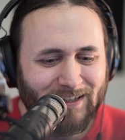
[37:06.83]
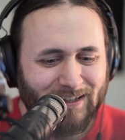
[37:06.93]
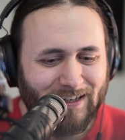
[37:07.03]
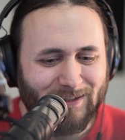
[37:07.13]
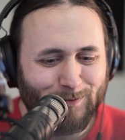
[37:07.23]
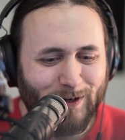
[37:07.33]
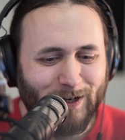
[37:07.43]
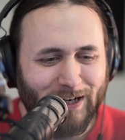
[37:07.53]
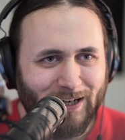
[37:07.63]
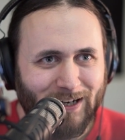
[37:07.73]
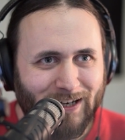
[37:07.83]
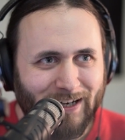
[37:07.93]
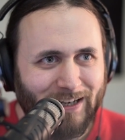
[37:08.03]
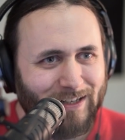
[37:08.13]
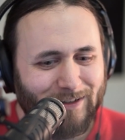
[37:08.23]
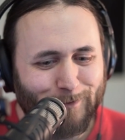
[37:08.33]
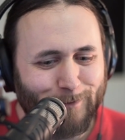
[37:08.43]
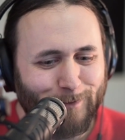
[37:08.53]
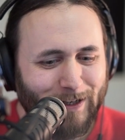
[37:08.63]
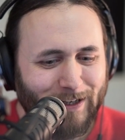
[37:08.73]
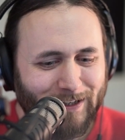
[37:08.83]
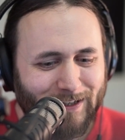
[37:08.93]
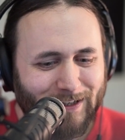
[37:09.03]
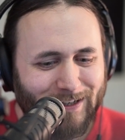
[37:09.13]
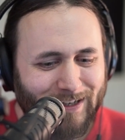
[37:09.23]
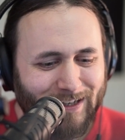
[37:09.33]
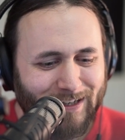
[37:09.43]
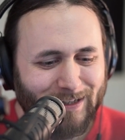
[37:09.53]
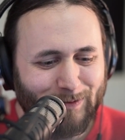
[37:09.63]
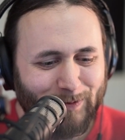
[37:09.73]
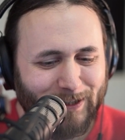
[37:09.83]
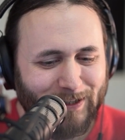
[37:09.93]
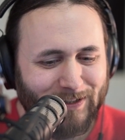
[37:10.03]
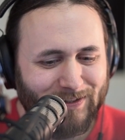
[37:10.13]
that's why I like feeling a little bit